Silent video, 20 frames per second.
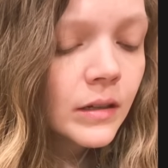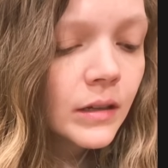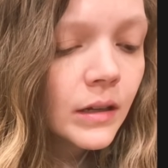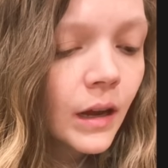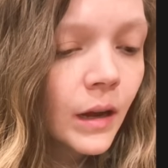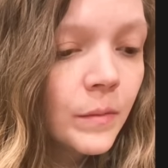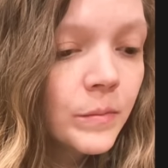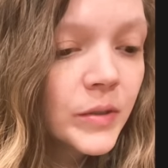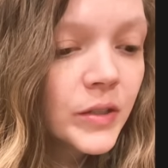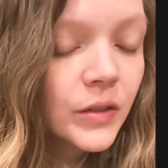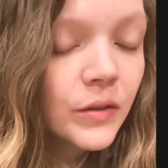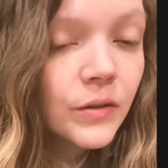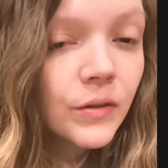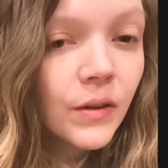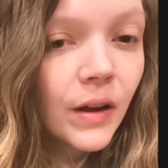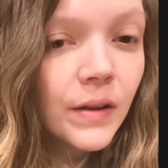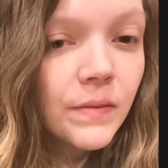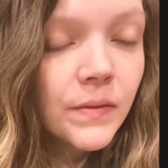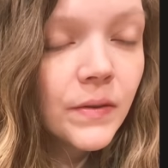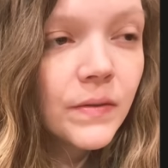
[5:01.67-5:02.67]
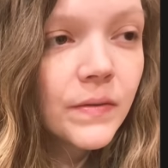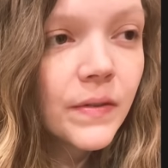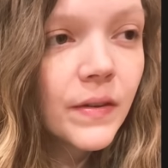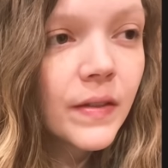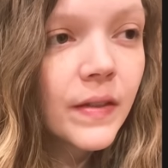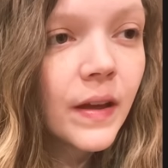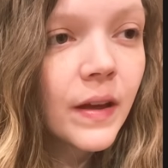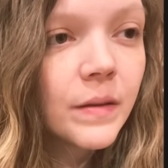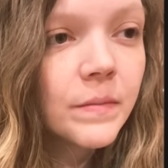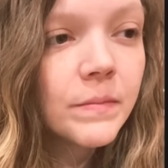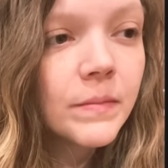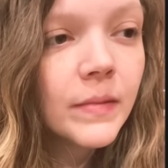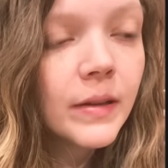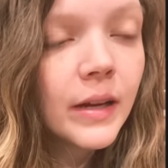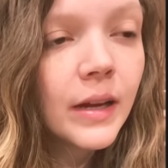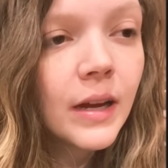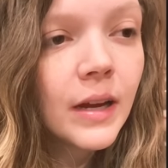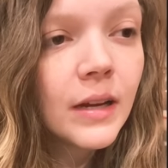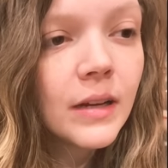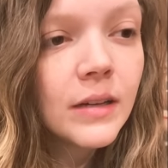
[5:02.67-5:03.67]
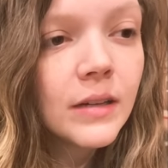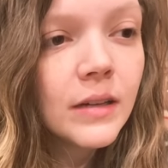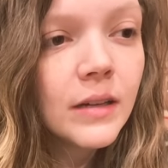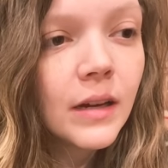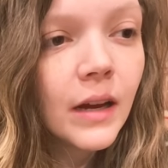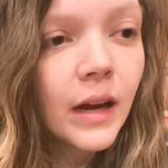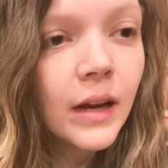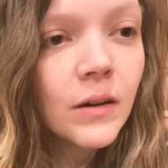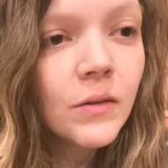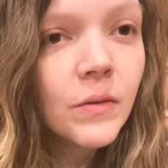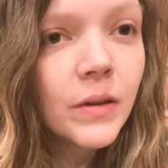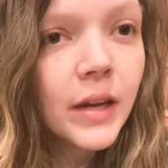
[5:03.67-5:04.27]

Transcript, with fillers: I'm so grateful for them. And I don't